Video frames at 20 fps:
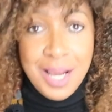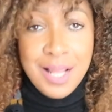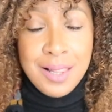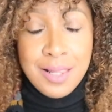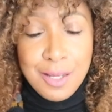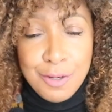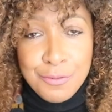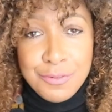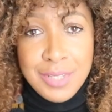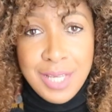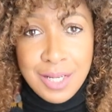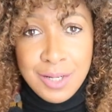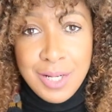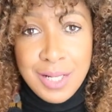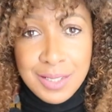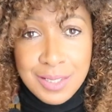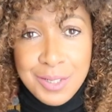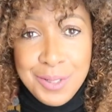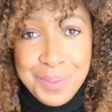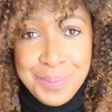I love that
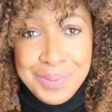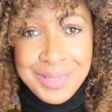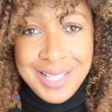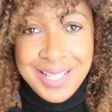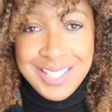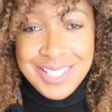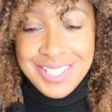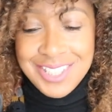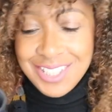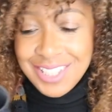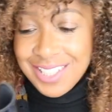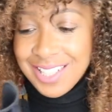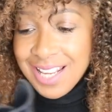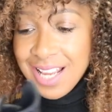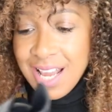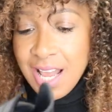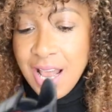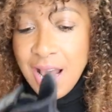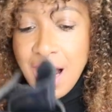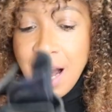color combination.
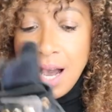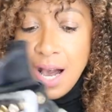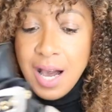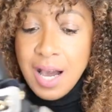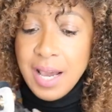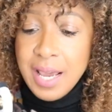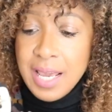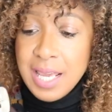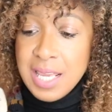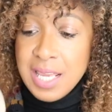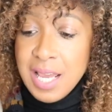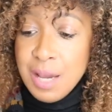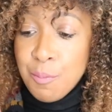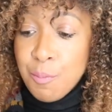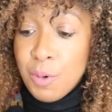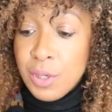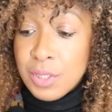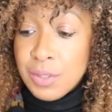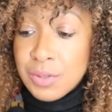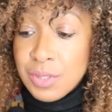I
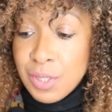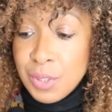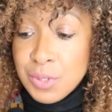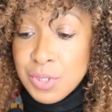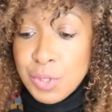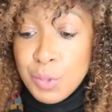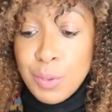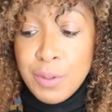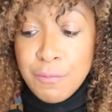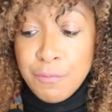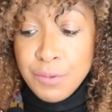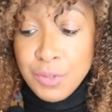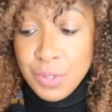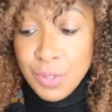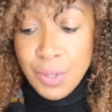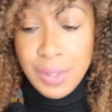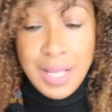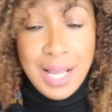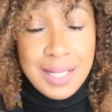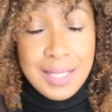am one of those who have
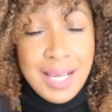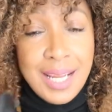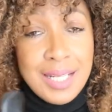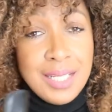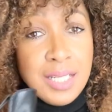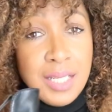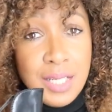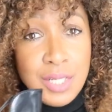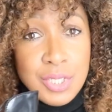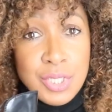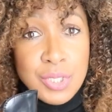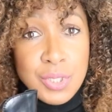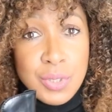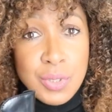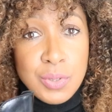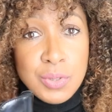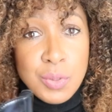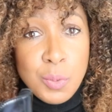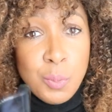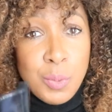not had any
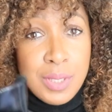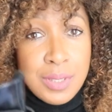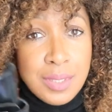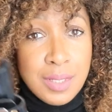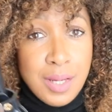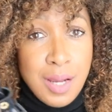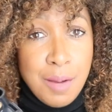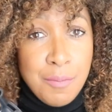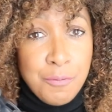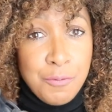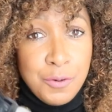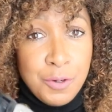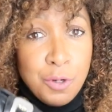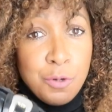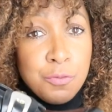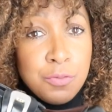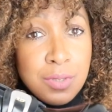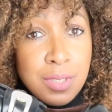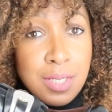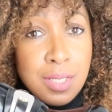issues with the comfort
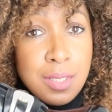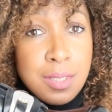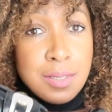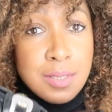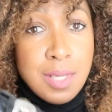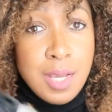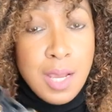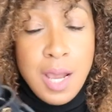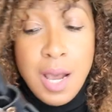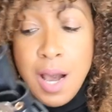of these.